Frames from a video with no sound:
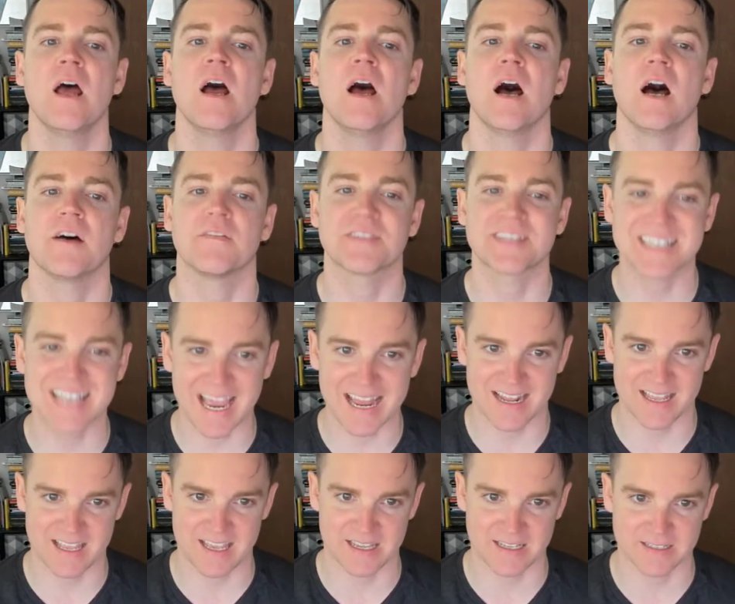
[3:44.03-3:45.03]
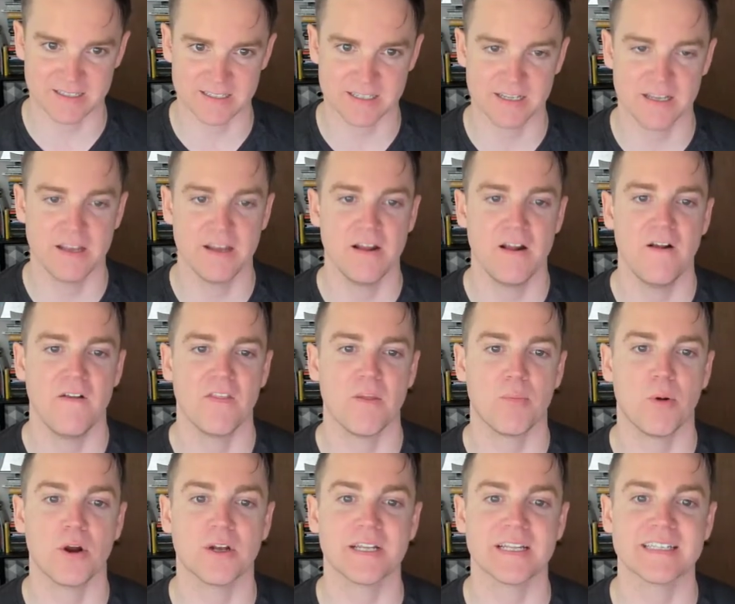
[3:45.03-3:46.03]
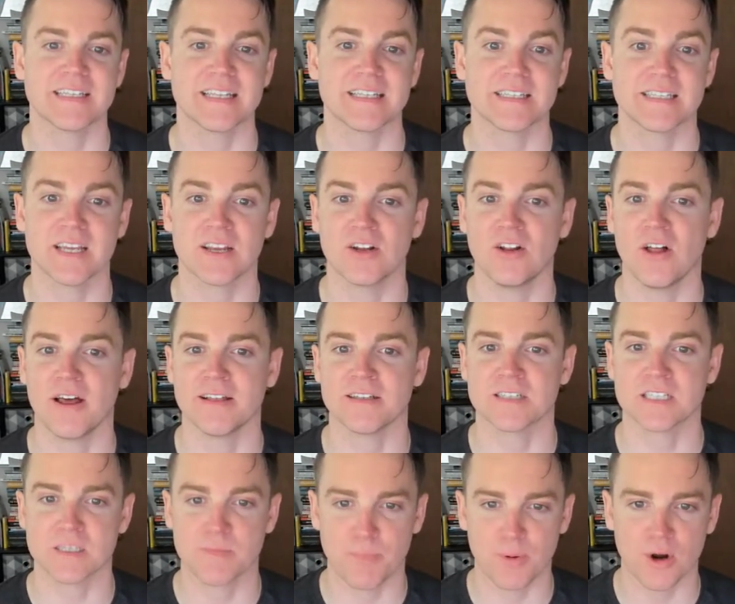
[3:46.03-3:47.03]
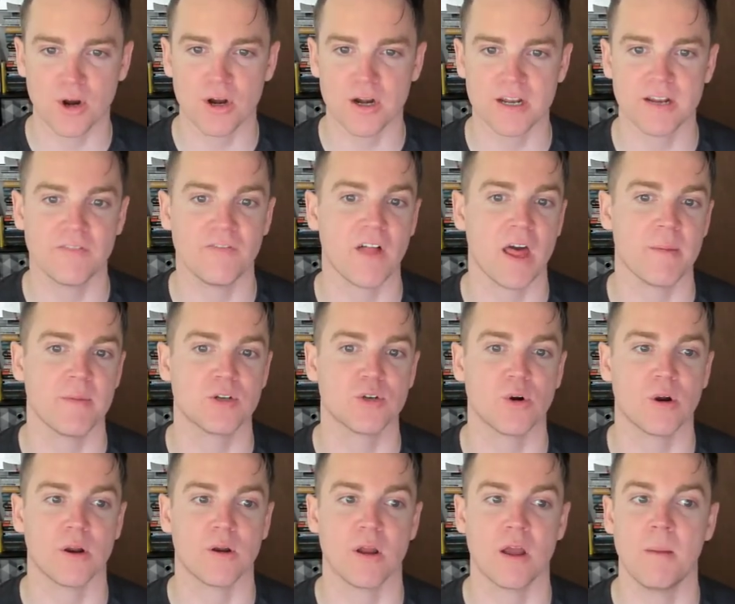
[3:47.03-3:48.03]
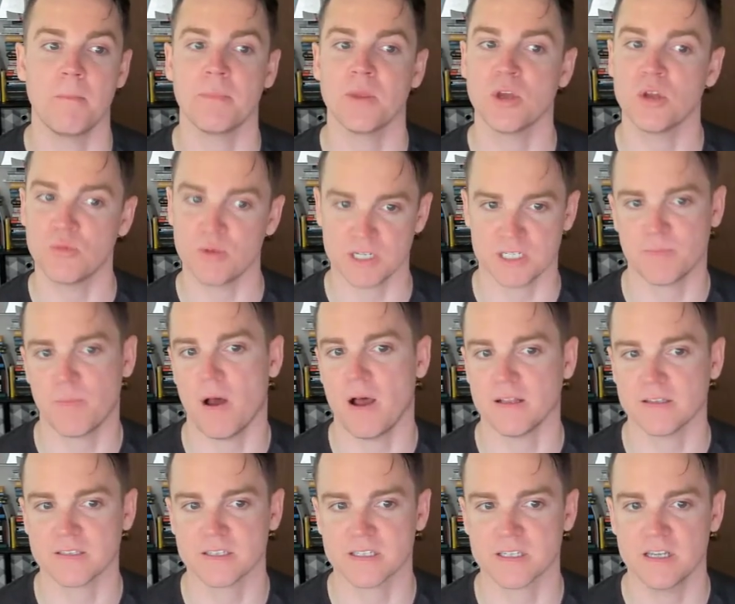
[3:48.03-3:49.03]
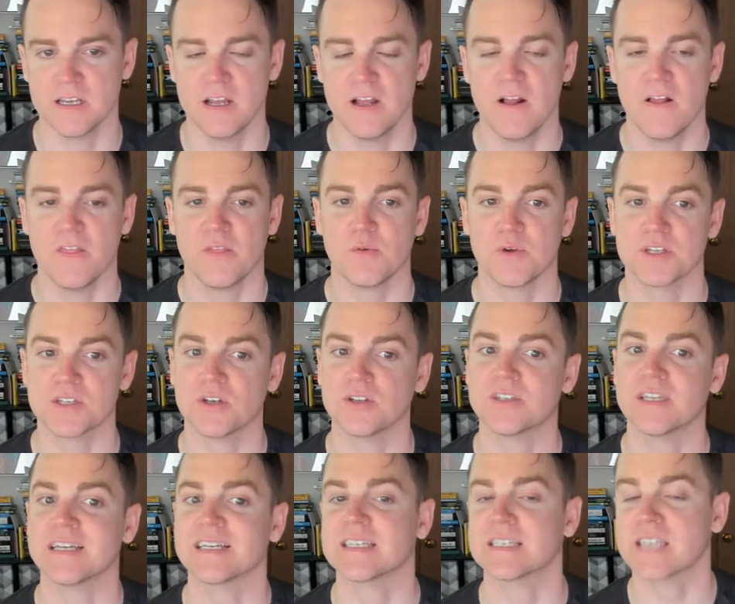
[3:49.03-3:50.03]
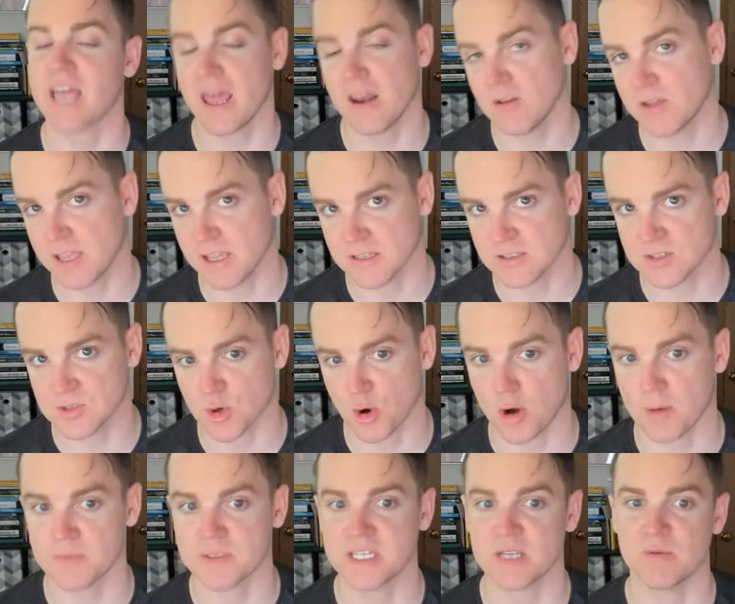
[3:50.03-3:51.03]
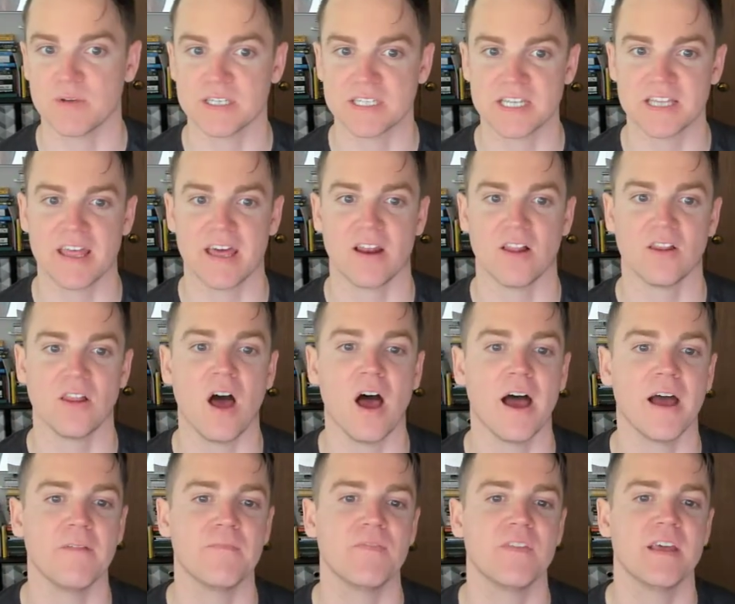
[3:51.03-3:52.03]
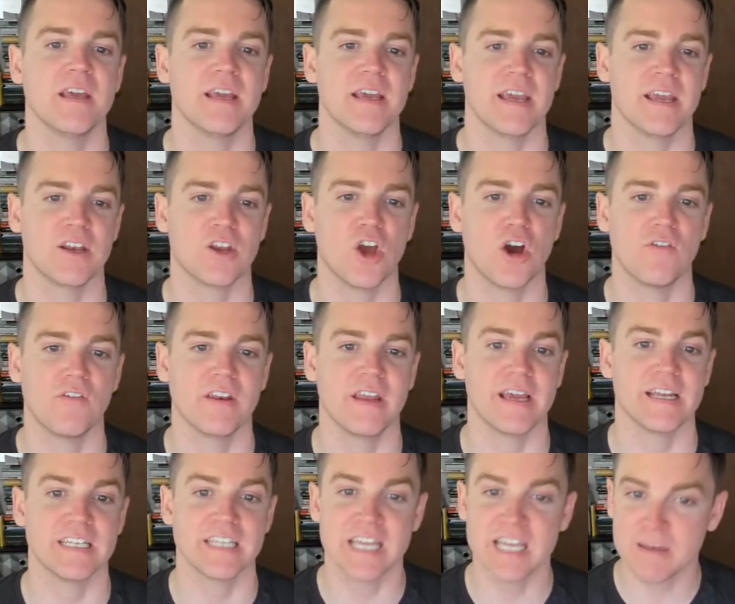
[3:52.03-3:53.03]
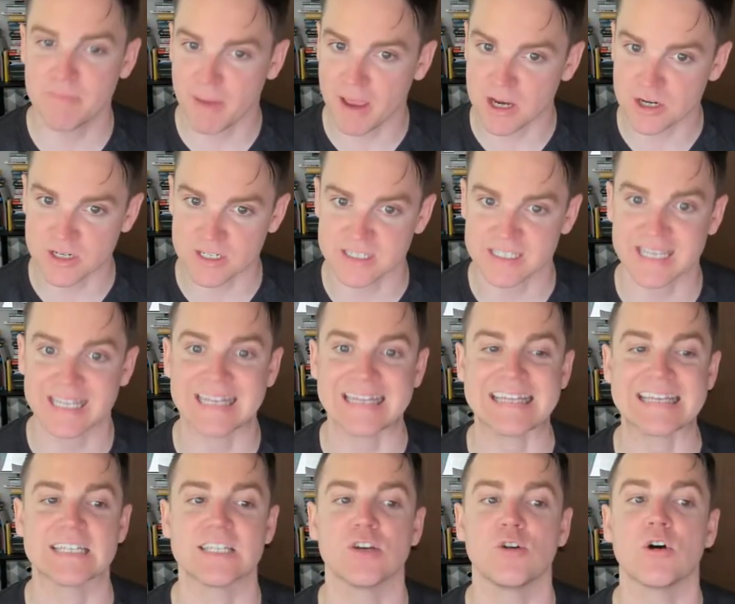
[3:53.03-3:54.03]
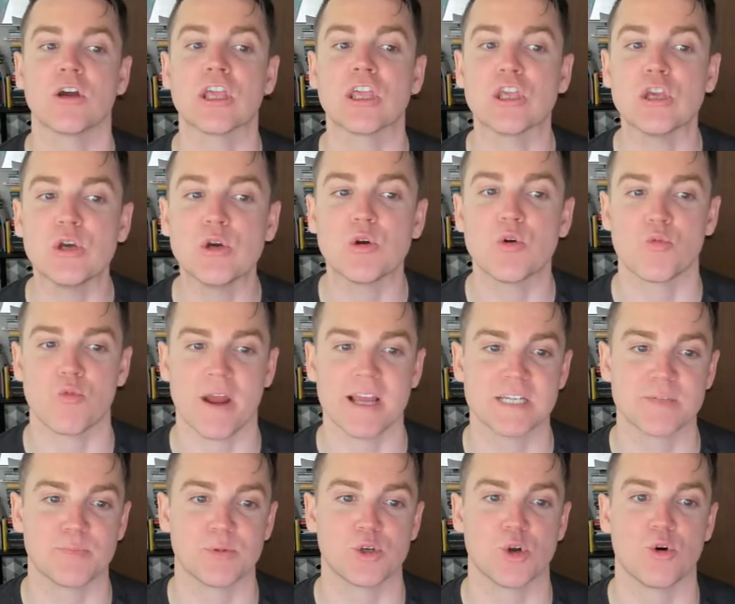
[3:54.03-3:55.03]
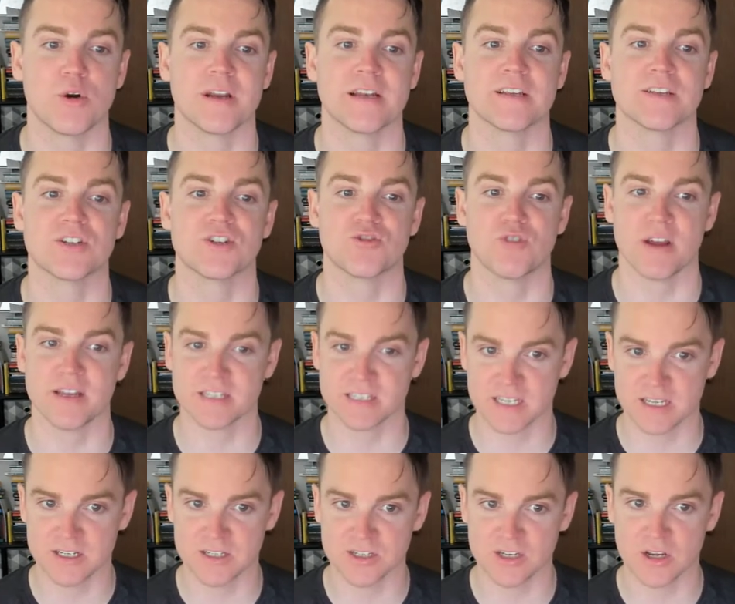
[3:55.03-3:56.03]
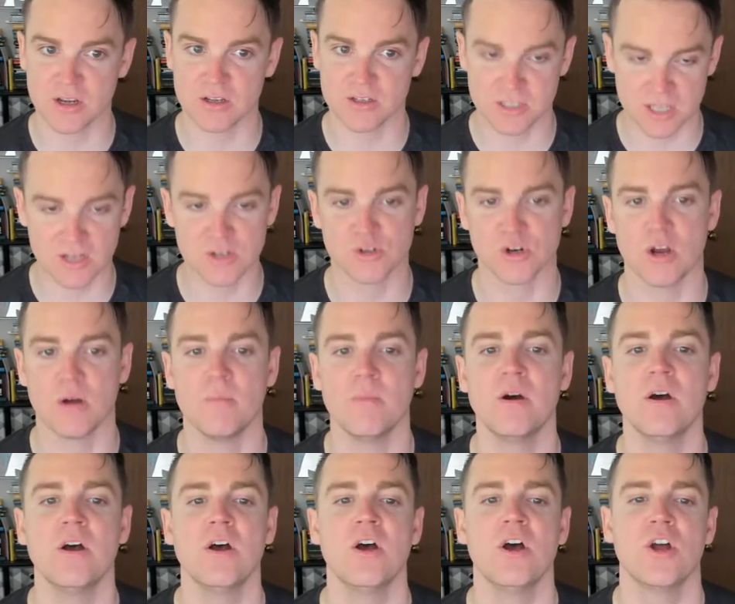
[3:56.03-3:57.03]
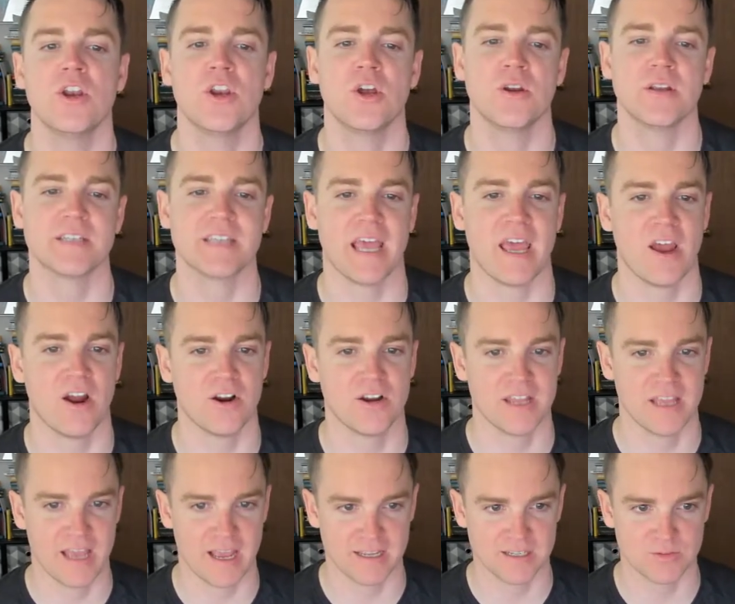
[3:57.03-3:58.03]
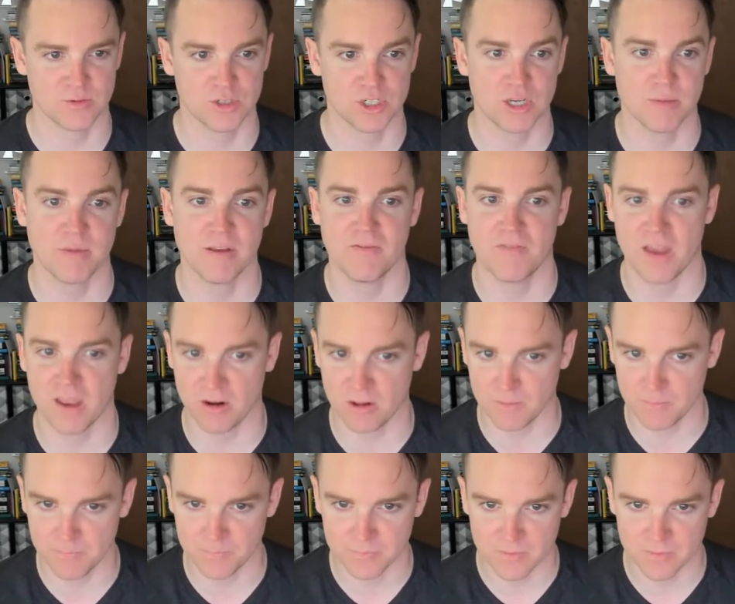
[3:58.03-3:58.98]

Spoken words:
of cytokines, the proteins that signal and spur an inflammatory immune response. The resulting cytokine storm, we see that a lot in COVID-19 patients, can lead to acute respiratory distress syndrome known as ARDS, which can be fatal.